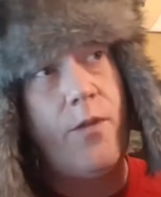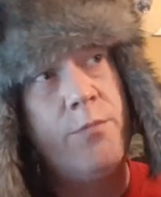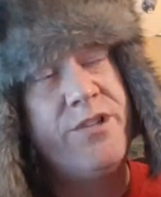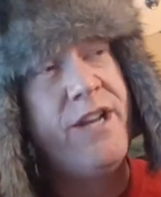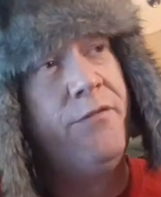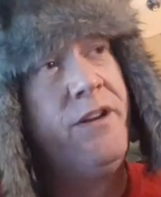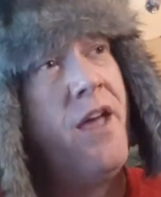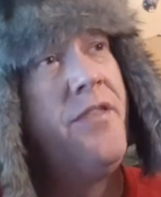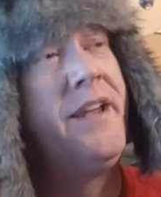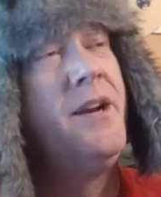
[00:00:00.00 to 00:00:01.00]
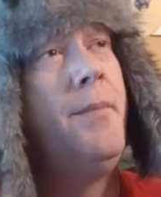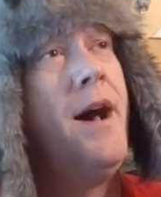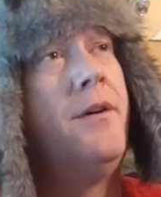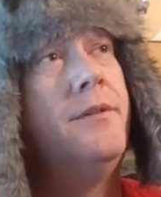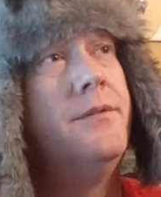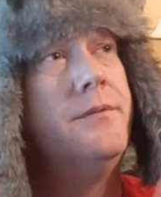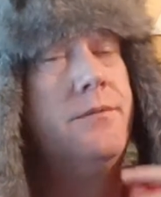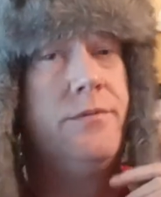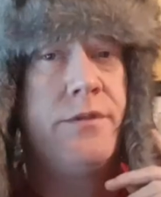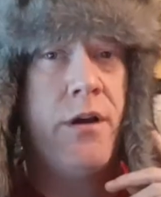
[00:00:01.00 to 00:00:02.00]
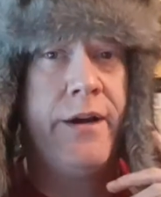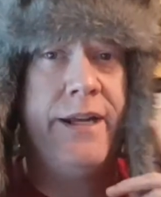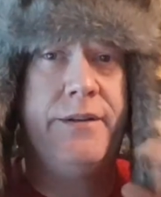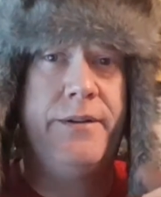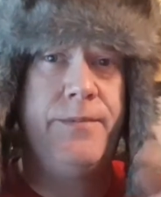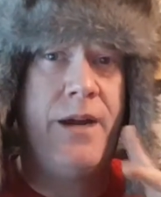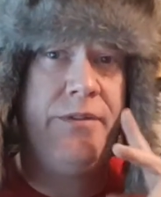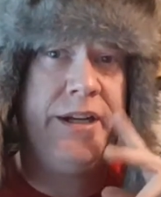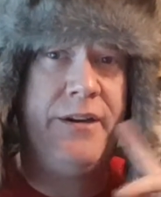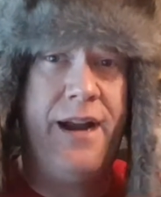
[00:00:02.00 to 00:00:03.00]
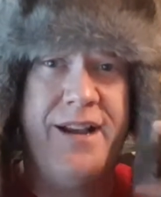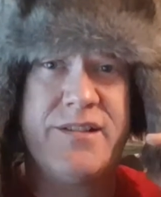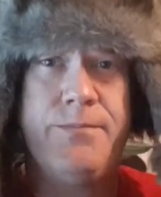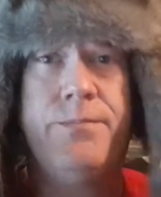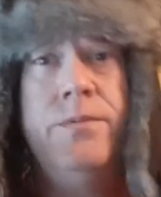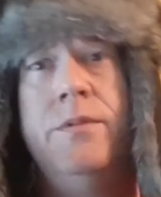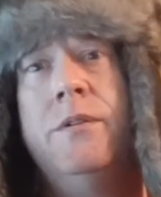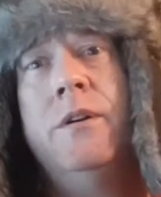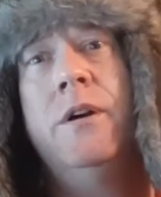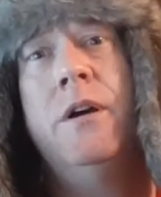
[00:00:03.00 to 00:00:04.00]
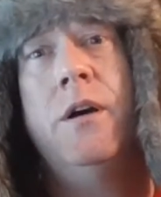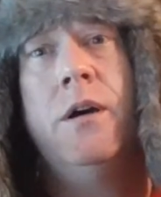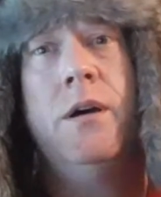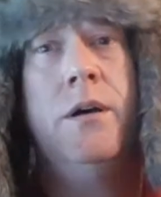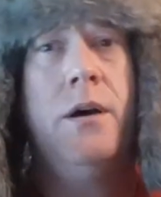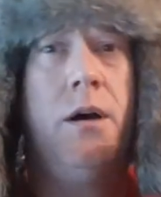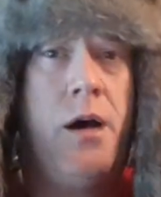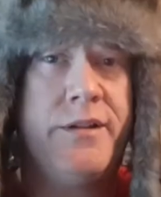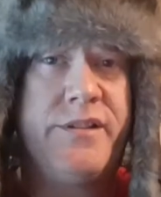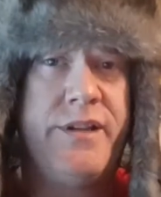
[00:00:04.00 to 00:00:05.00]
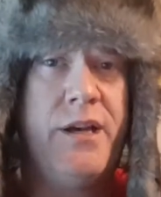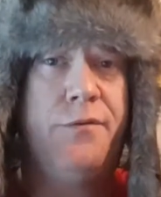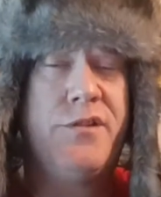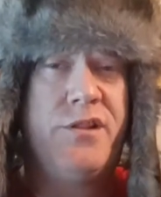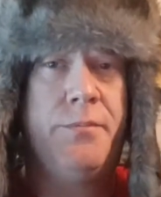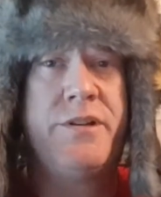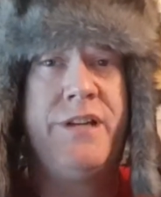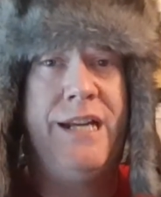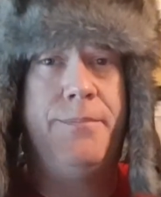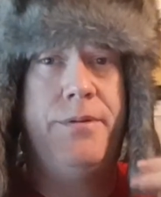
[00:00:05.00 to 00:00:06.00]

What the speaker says: but you're definitely not thinking about Target. Every year has them on sale for super cheap